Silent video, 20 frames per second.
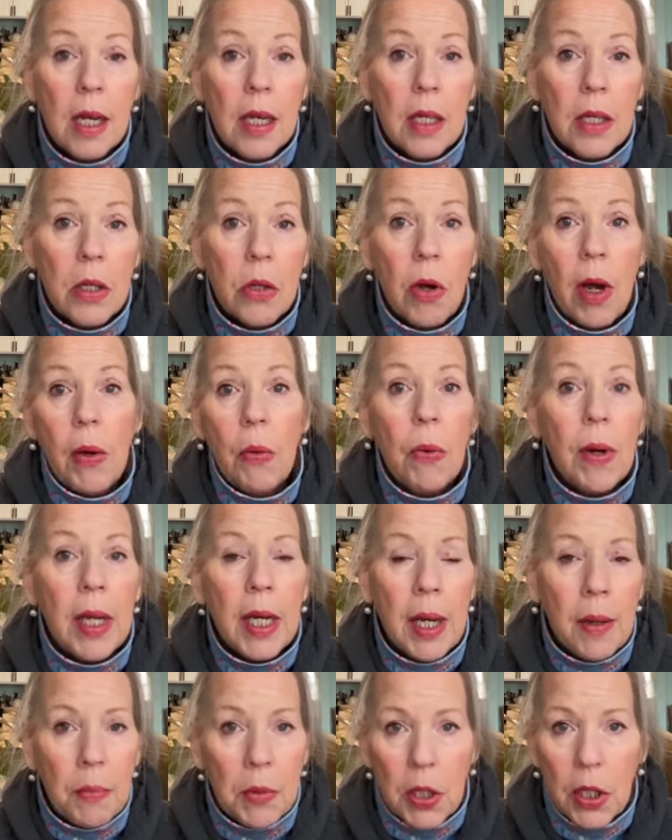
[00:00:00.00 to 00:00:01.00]
So I went
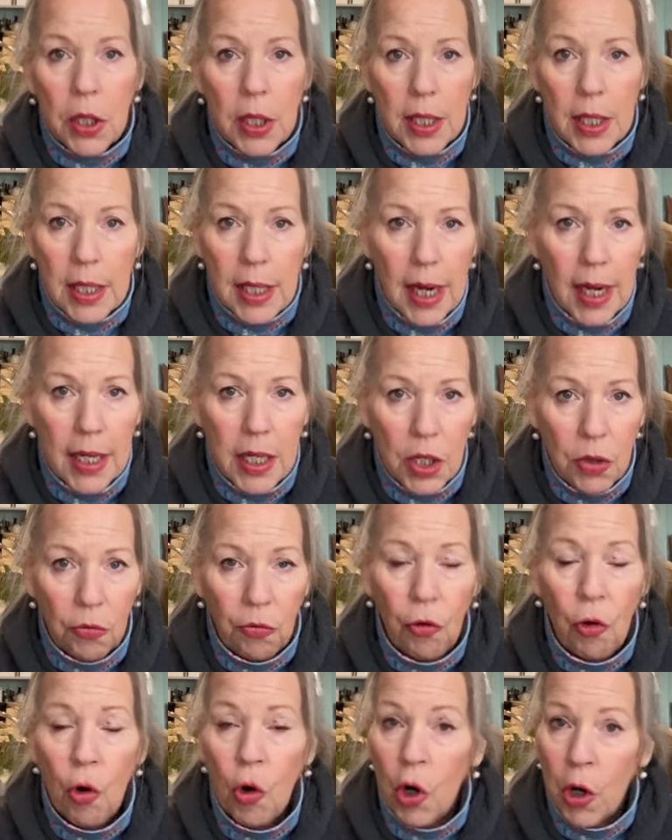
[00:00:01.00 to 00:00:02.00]
up to the size
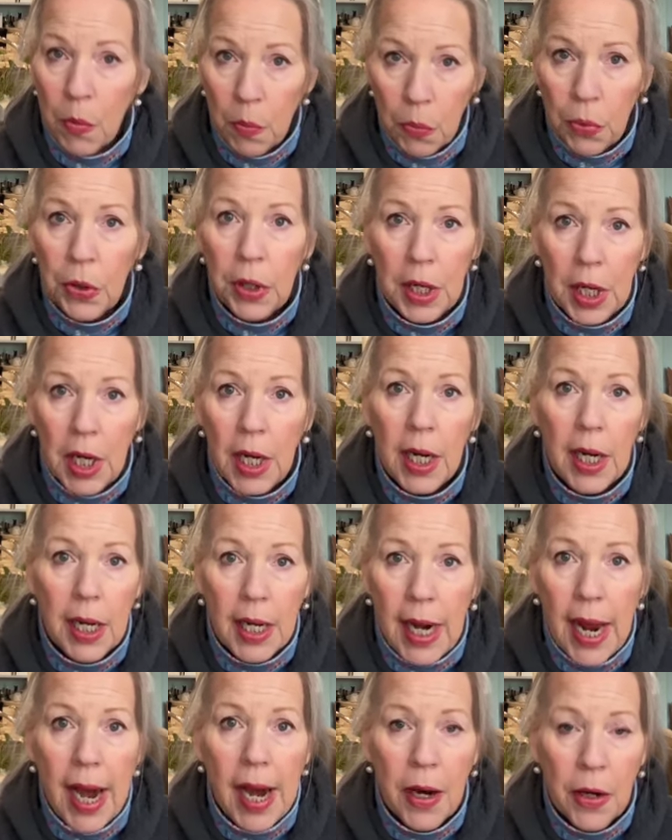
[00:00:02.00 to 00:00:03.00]
4, printed it
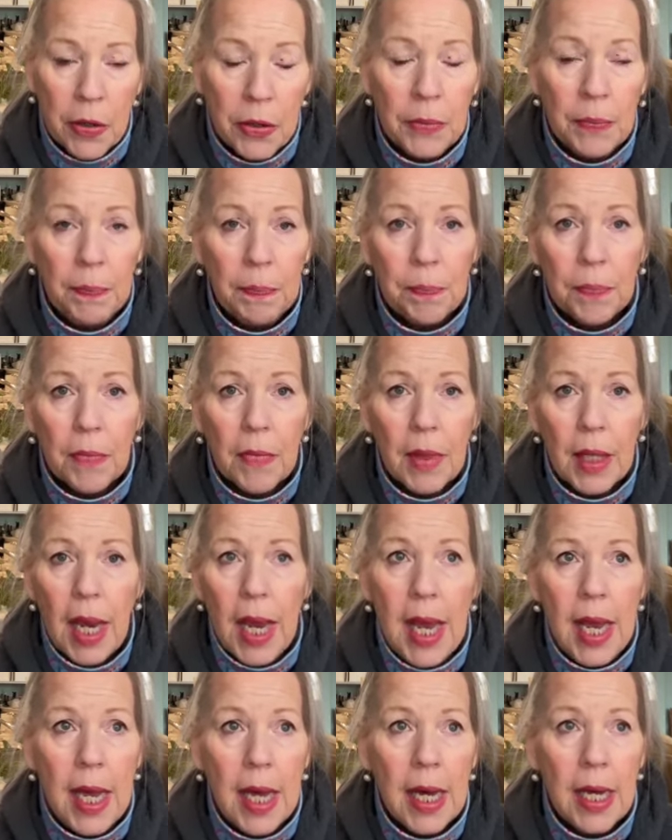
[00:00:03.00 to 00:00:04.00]
out,
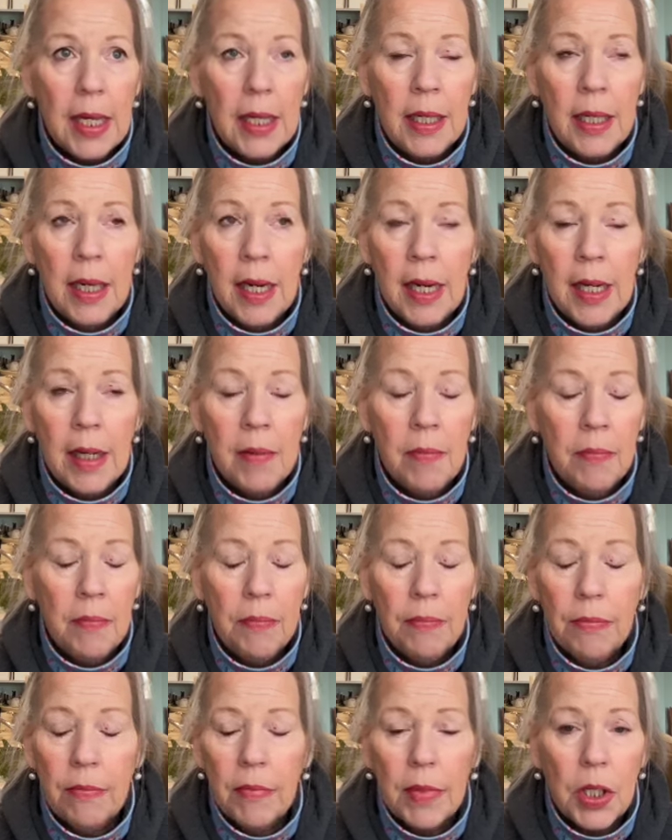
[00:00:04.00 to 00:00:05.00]
and
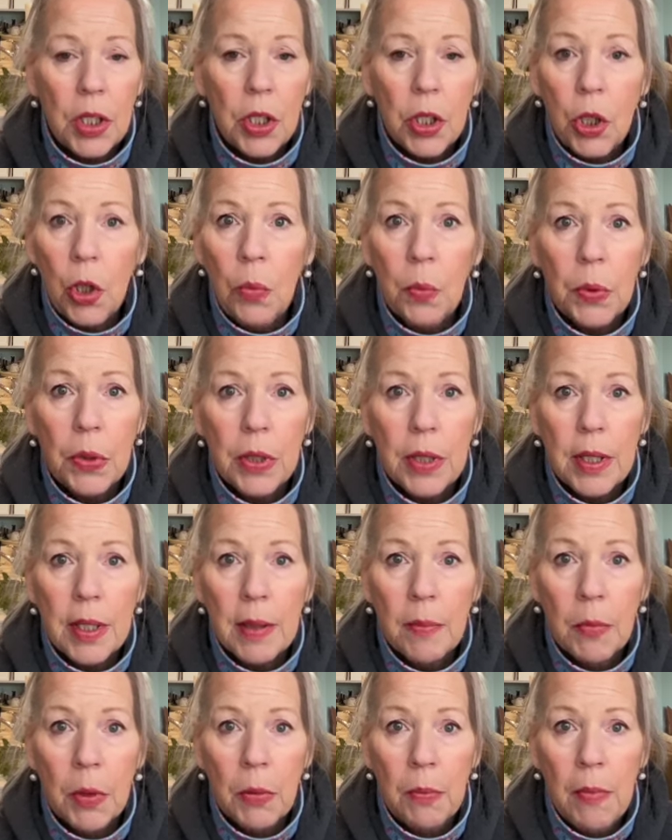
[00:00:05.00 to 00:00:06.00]
super
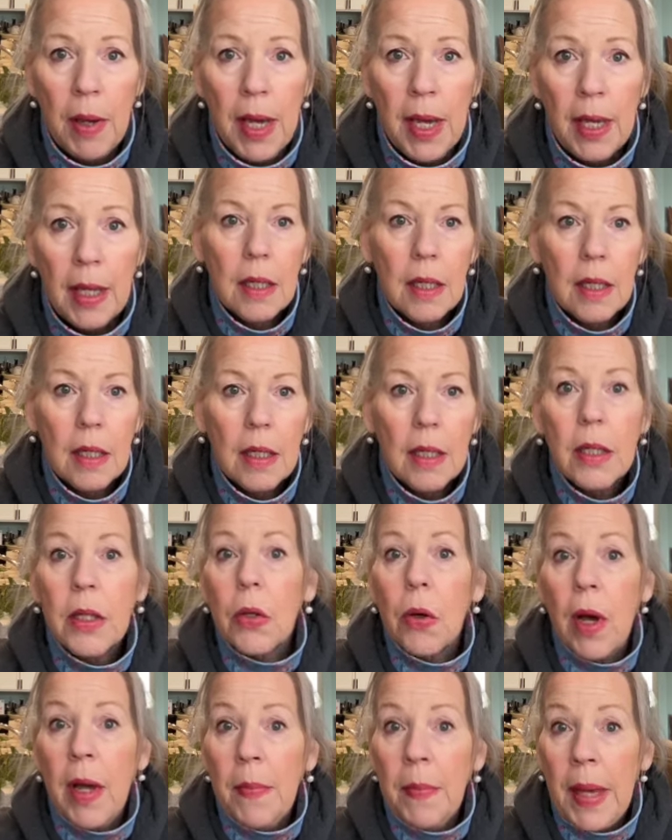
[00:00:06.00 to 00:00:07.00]
simple make.
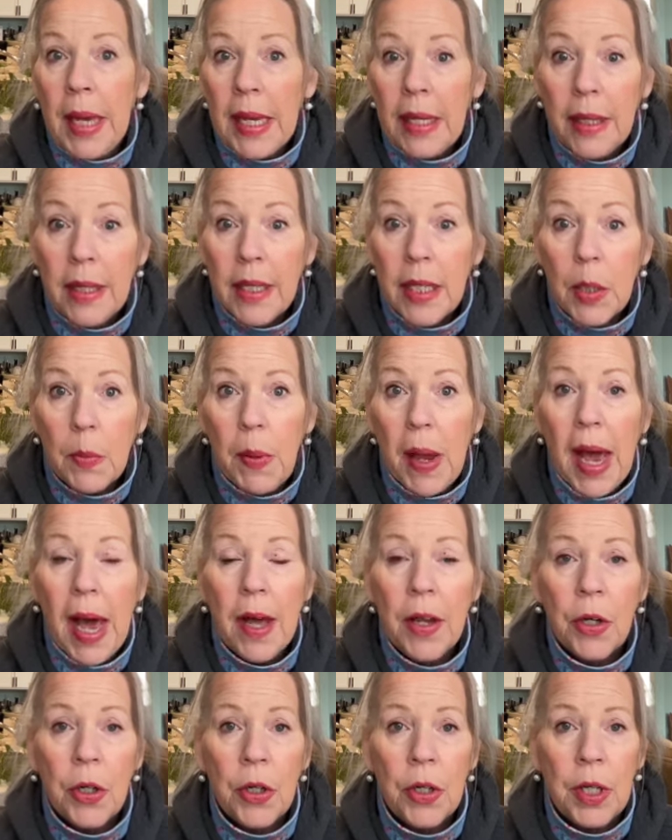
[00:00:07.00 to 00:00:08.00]
So I made this
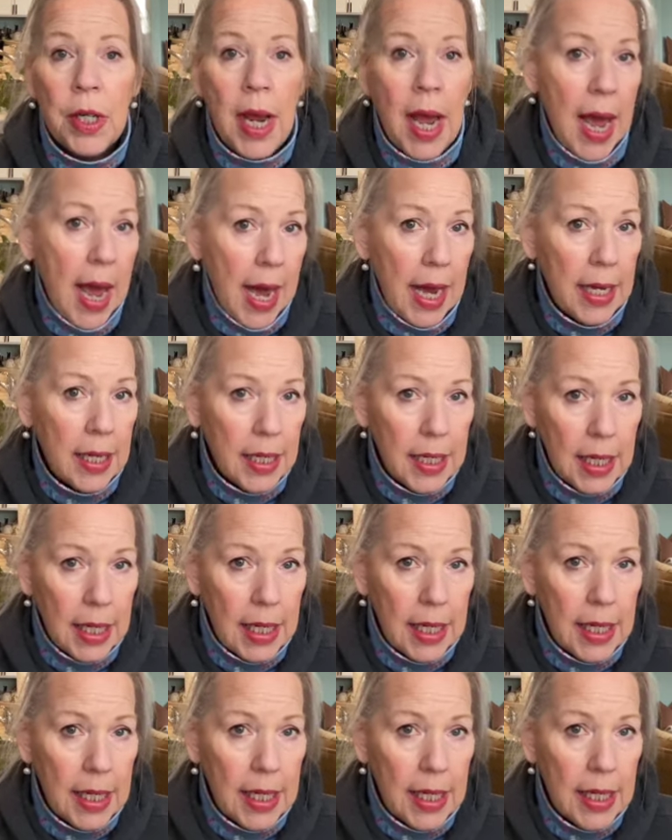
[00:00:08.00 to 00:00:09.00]
pattern as
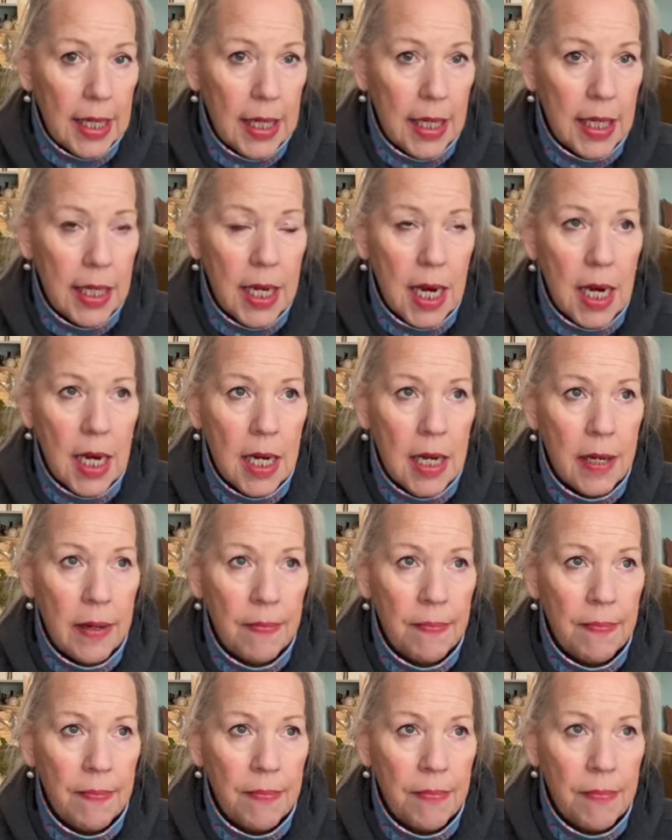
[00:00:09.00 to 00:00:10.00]
is.
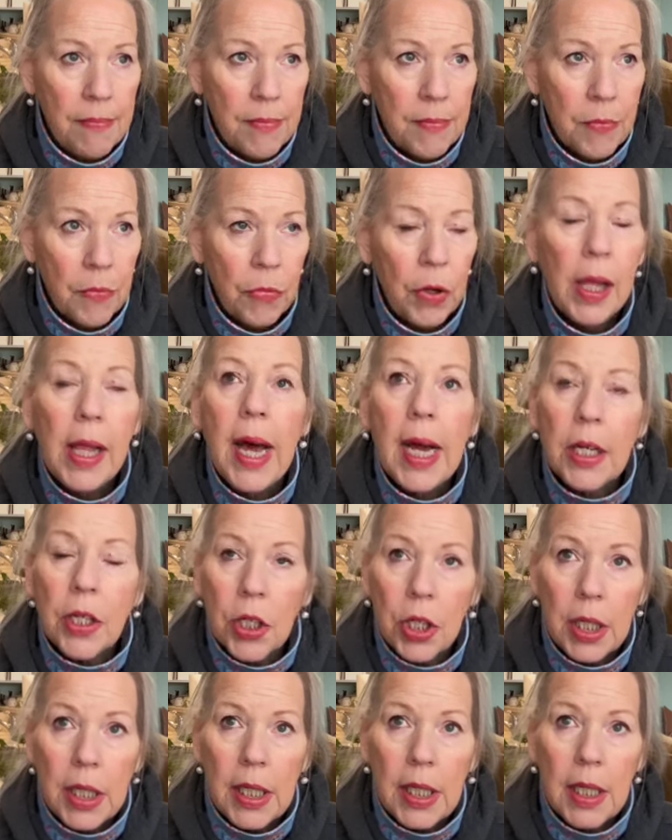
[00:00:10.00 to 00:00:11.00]
Well,
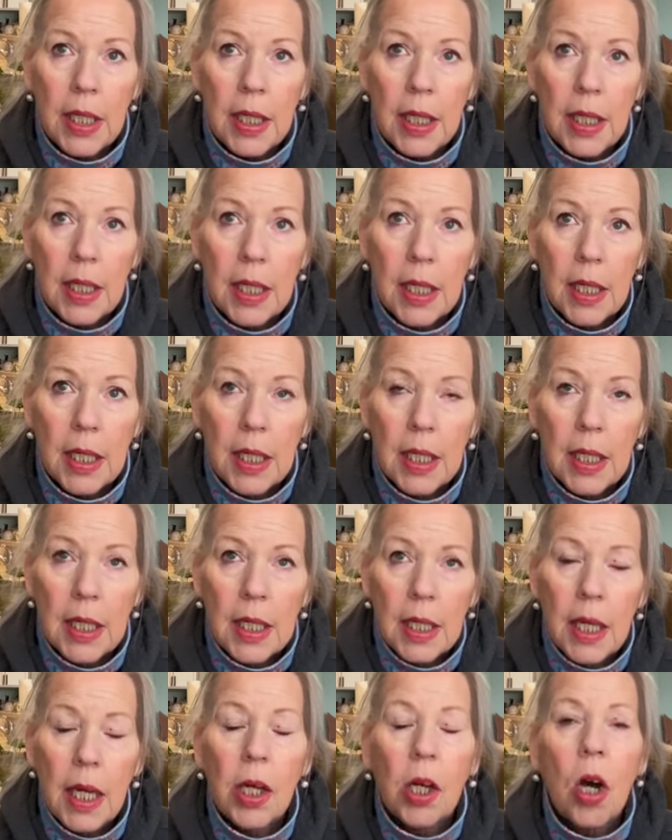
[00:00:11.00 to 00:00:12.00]
actually,
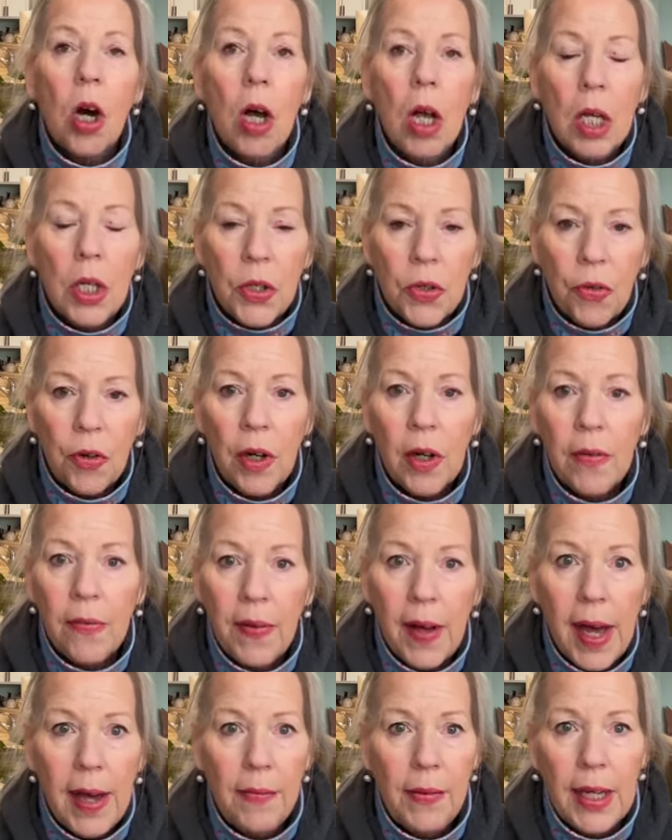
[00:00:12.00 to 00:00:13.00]
it calls for a
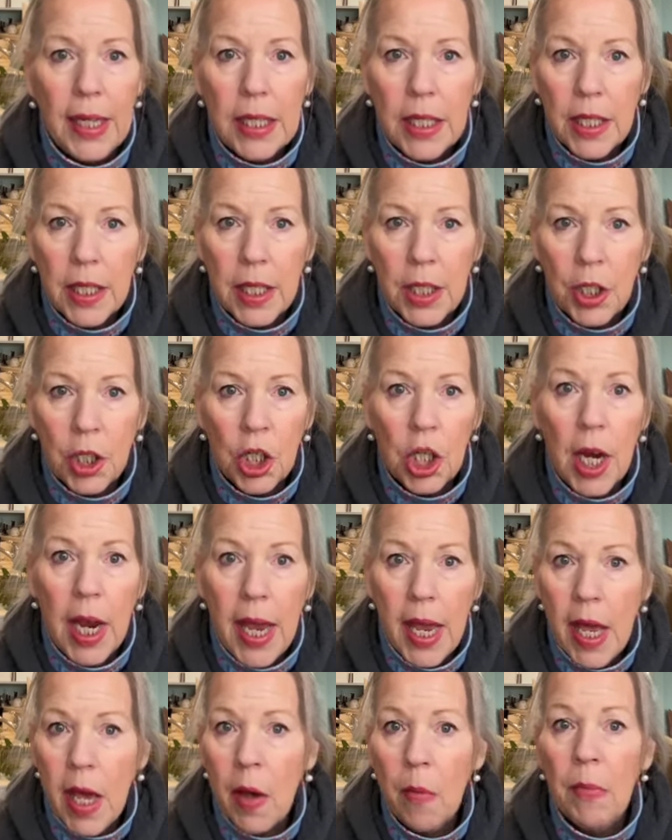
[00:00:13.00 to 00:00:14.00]
5/8 inch
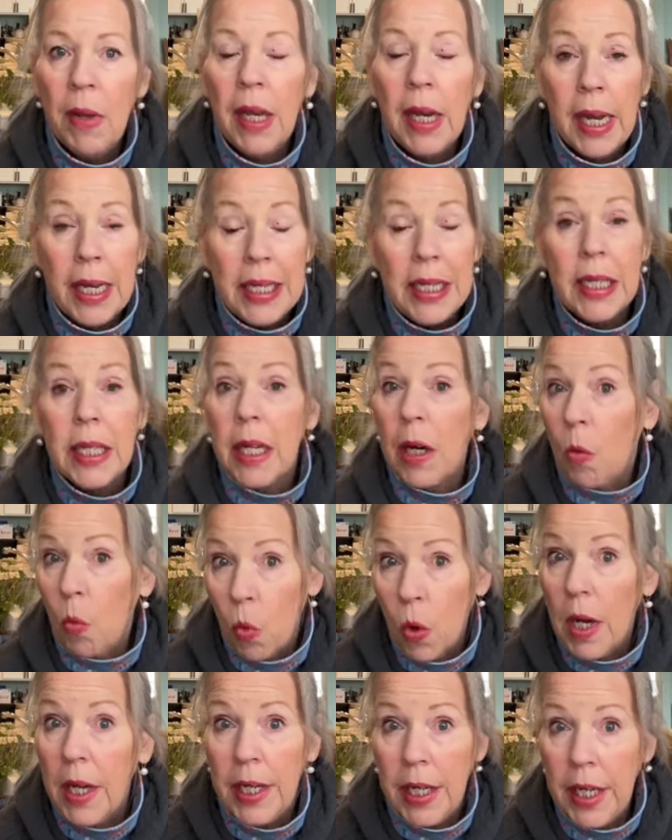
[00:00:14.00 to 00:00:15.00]
hem, and I did a
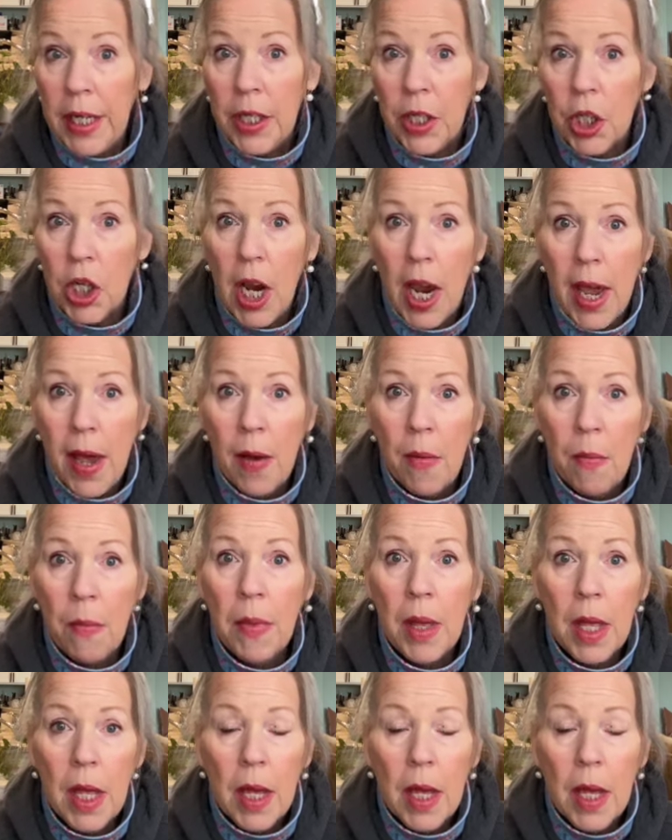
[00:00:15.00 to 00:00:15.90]
1-inch hem.